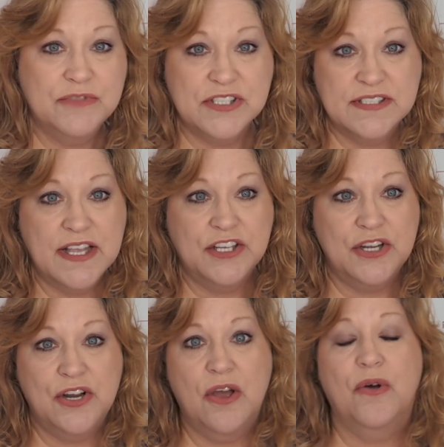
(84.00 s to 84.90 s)
I'm just letting
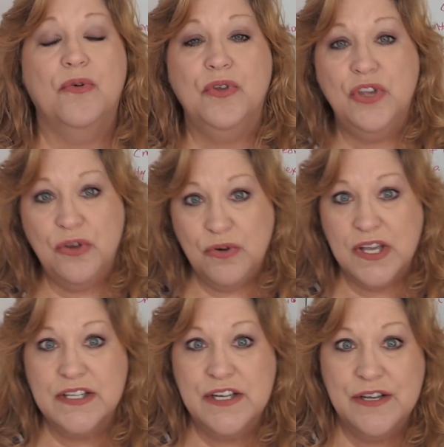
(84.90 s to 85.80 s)
you know, you
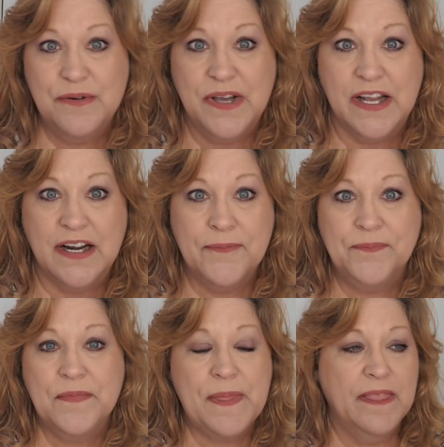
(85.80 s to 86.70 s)
can do it.
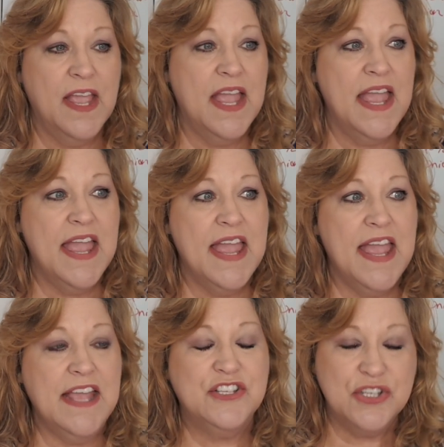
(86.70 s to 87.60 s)

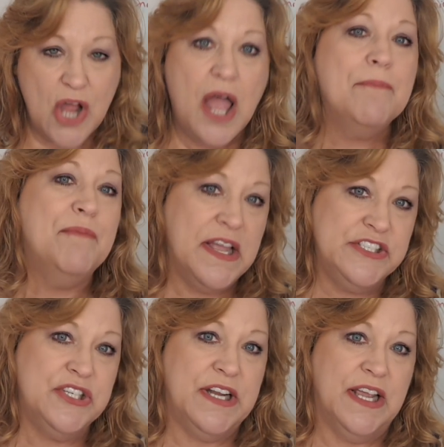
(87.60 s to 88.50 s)
It's not
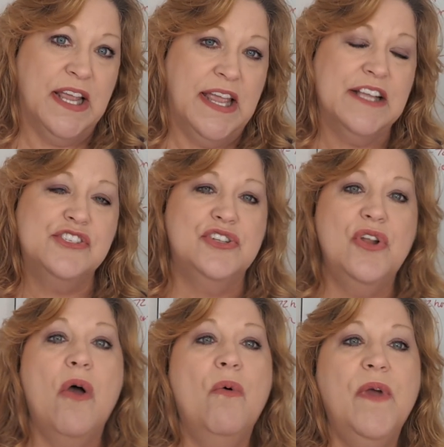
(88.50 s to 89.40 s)
budgeting. It's
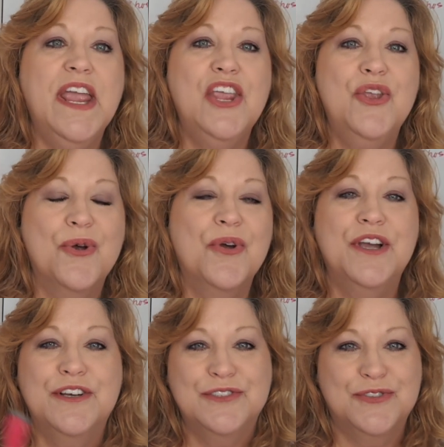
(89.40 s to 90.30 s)
knowing you're
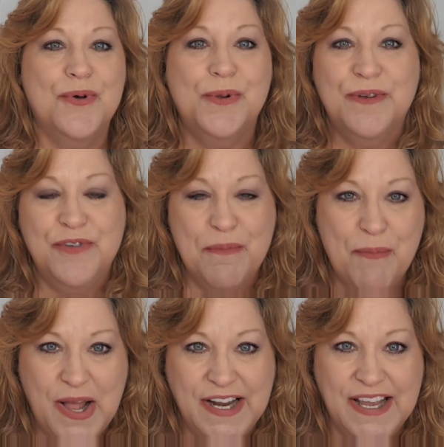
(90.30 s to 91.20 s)
in control of your
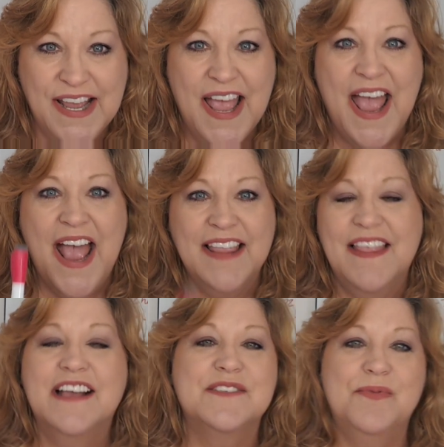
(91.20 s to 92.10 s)
money.
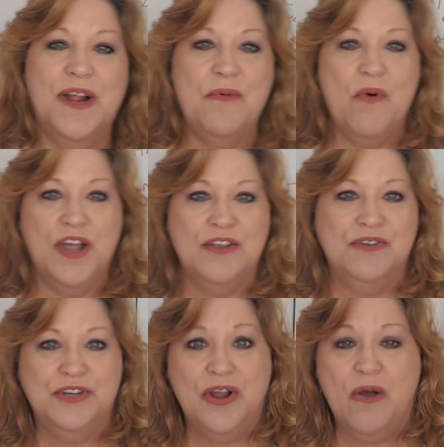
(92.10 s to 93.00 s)
And that's what I want you
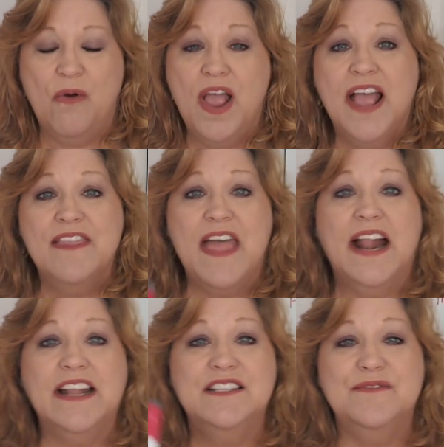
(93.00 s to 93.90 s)
to know.
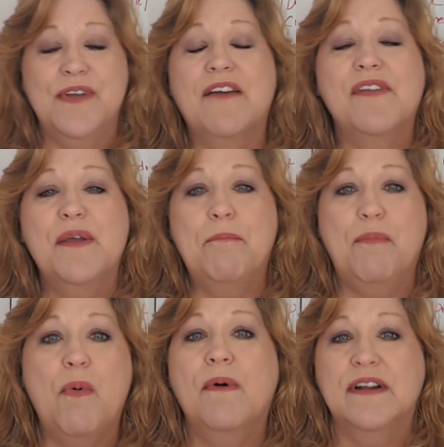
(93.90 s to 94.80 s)
That is very
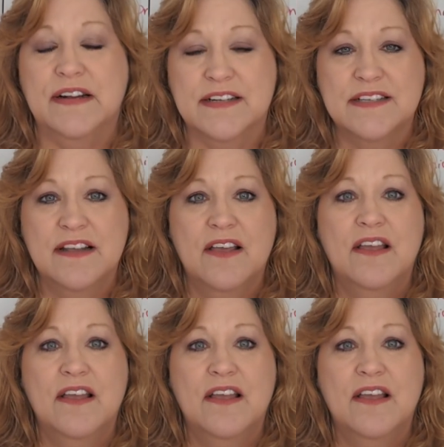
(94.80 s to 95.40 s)
important.